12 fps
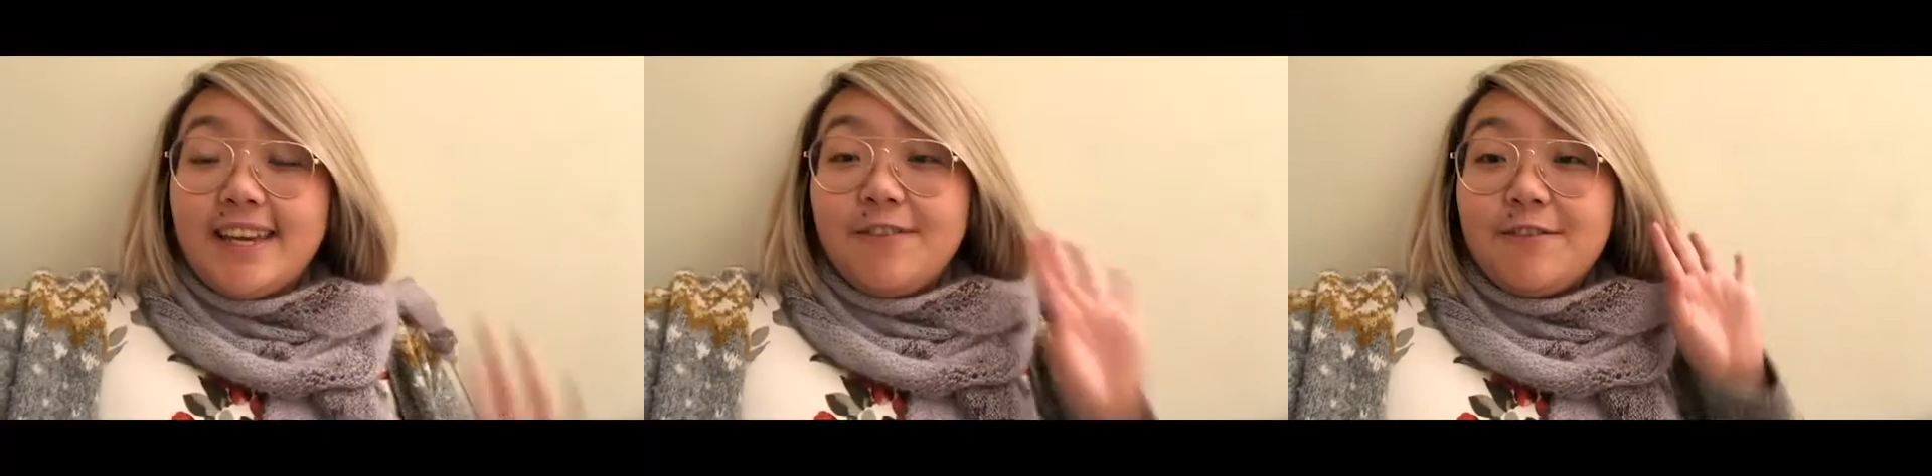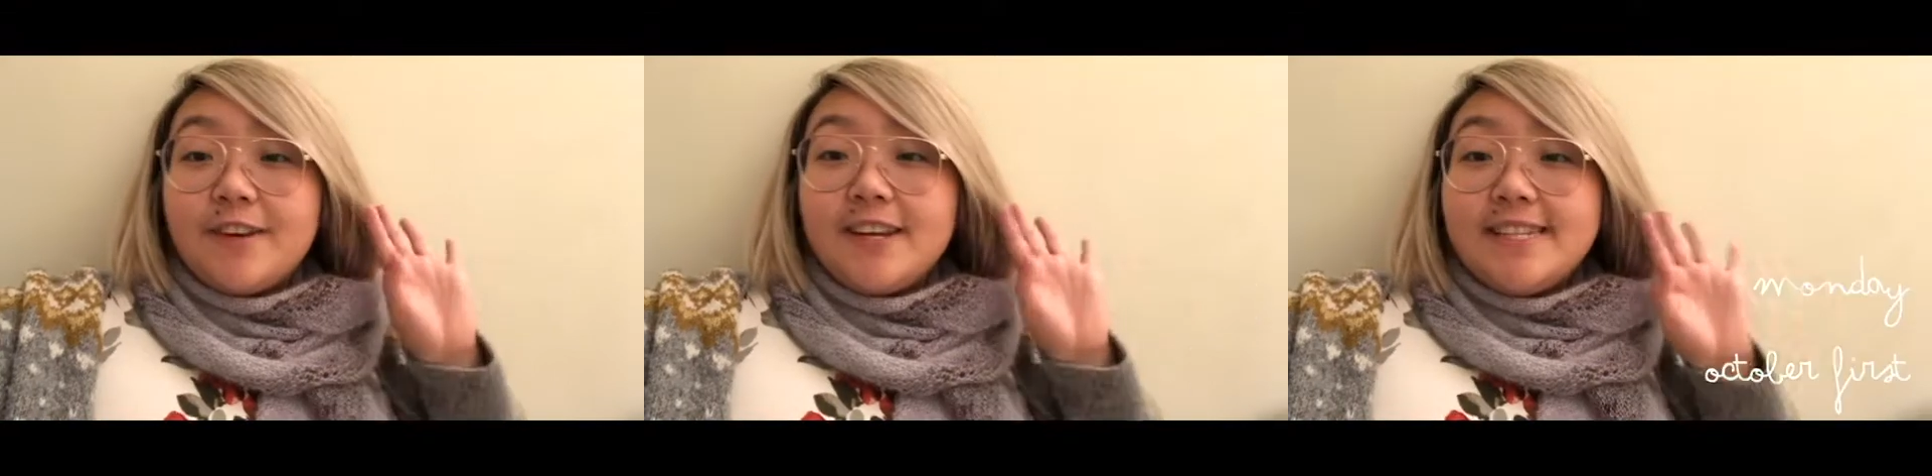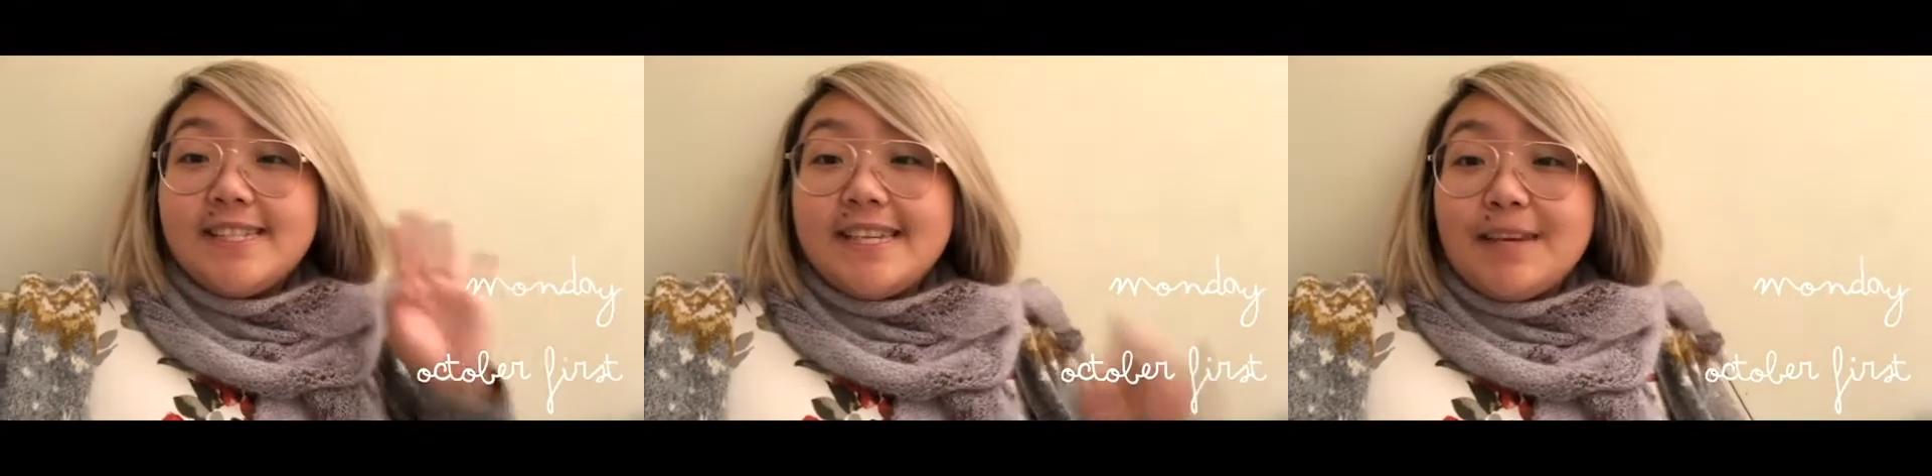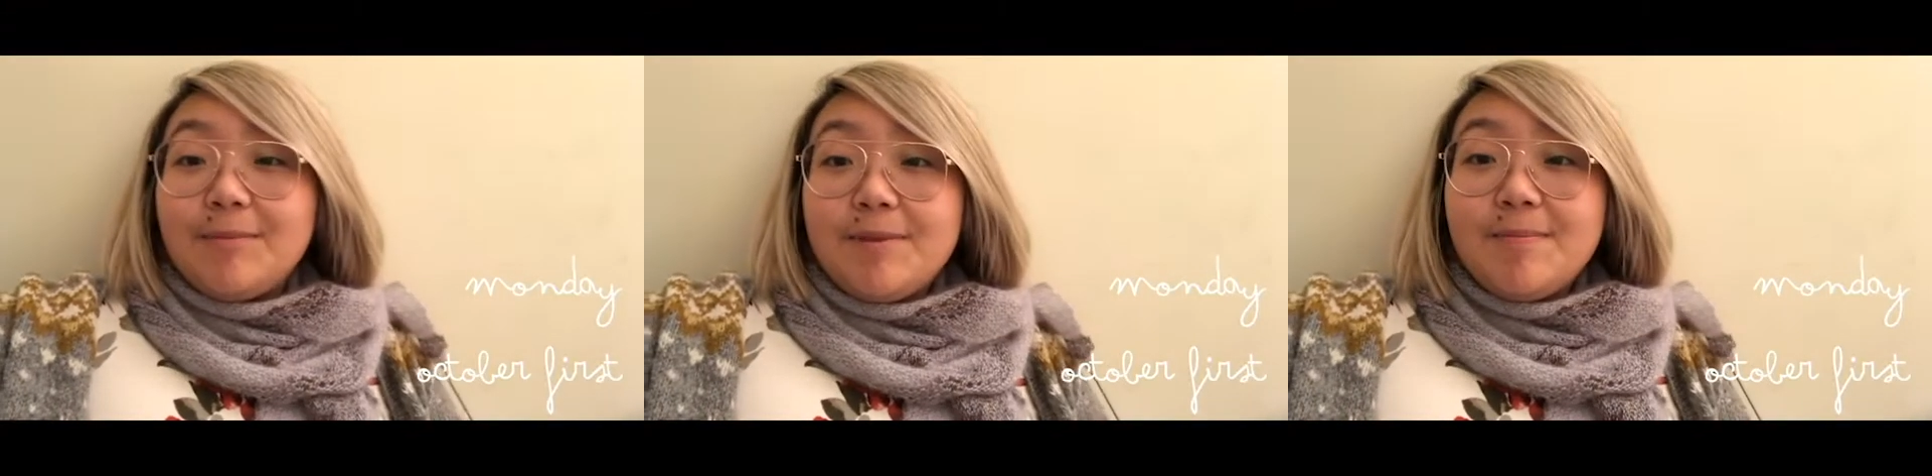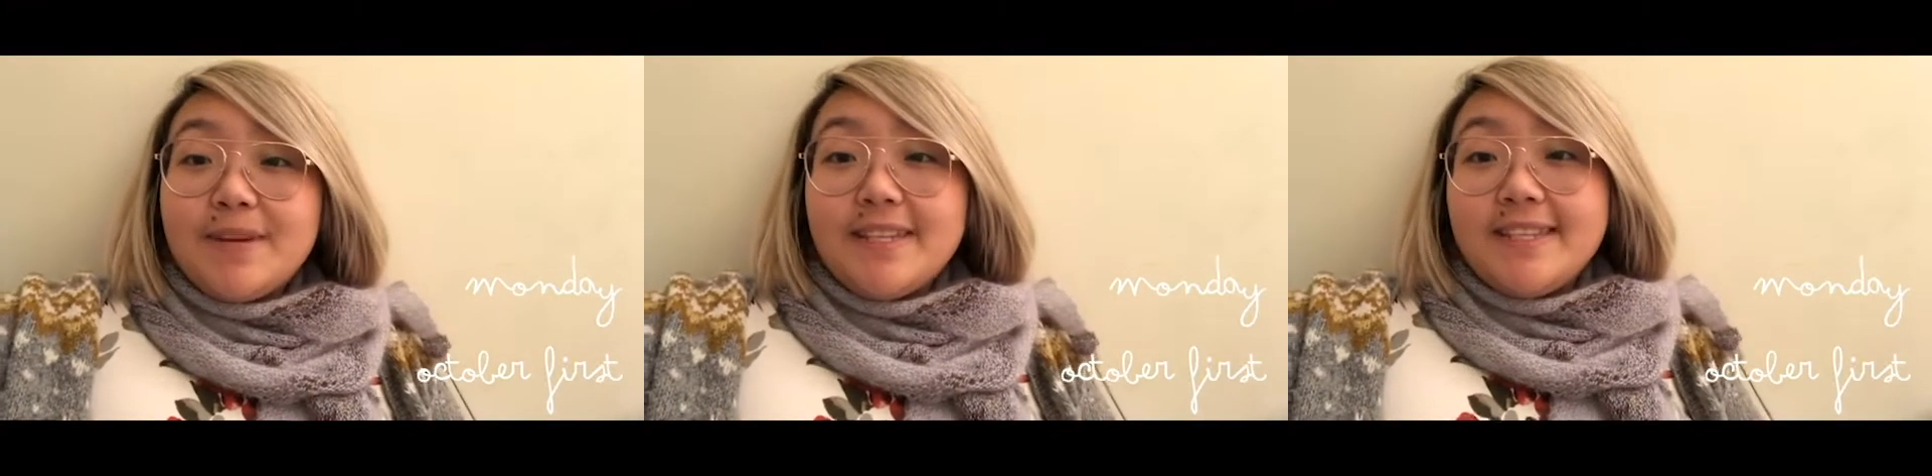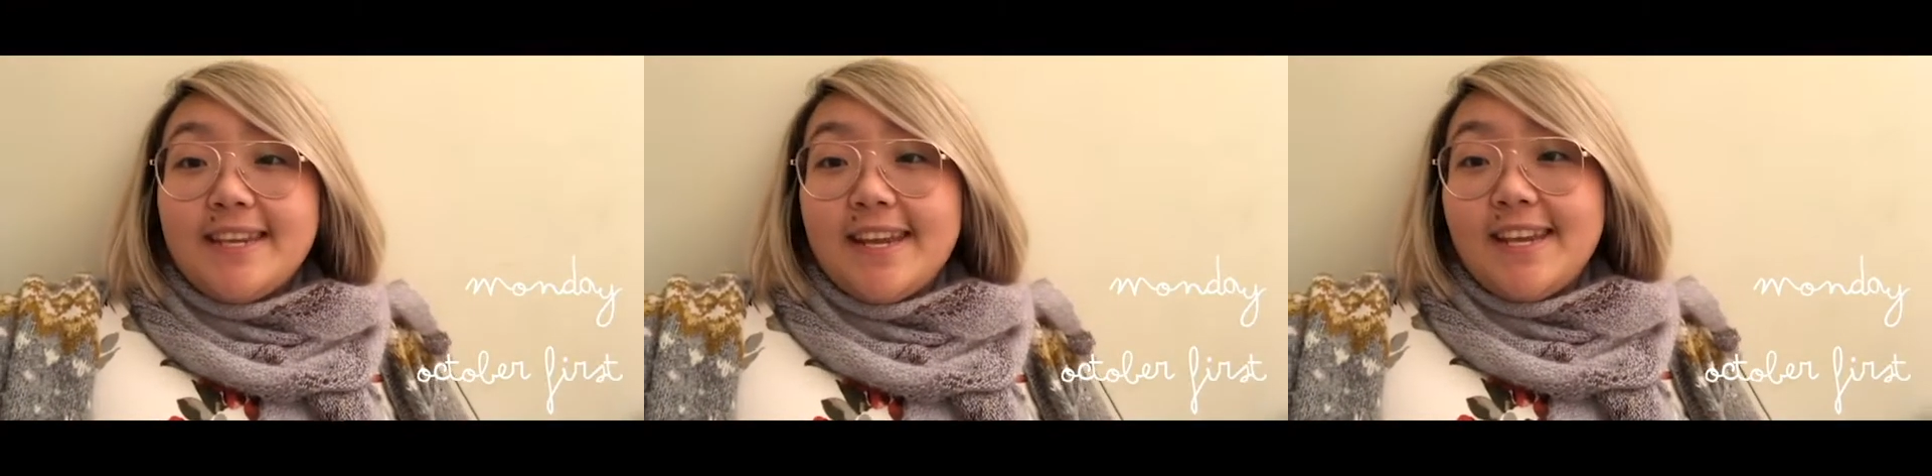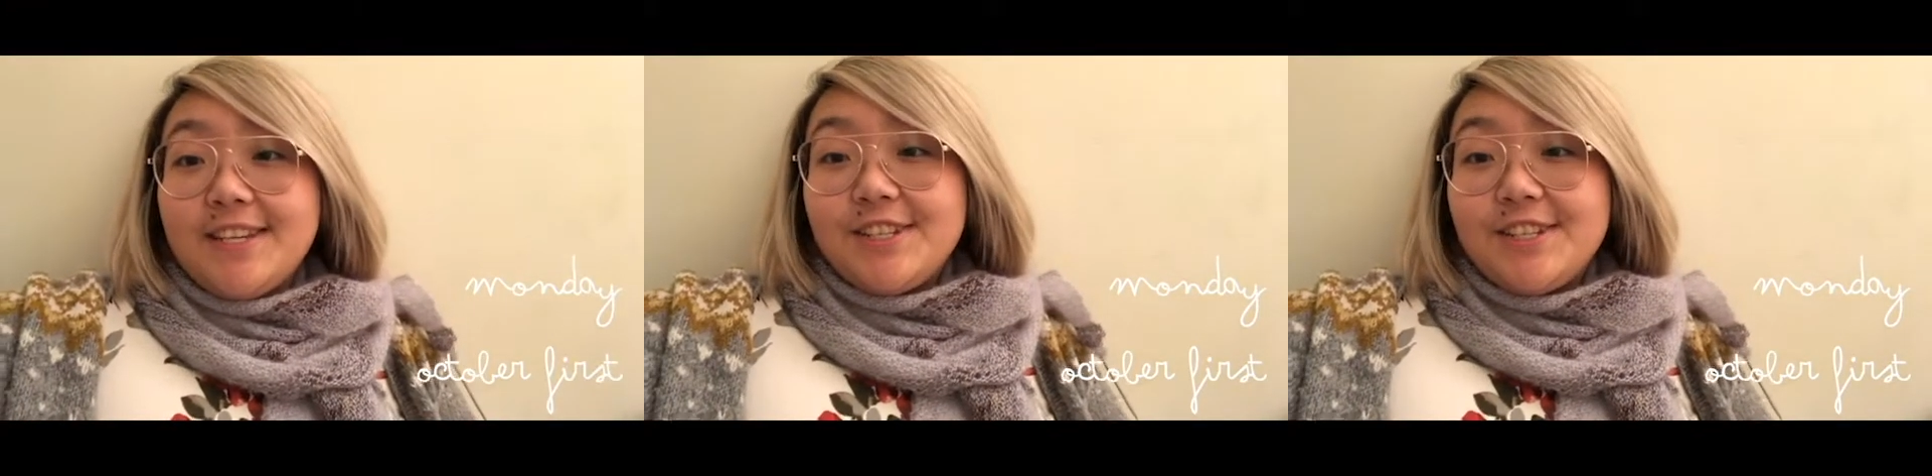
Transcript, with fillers: Hey friends, happy Monday.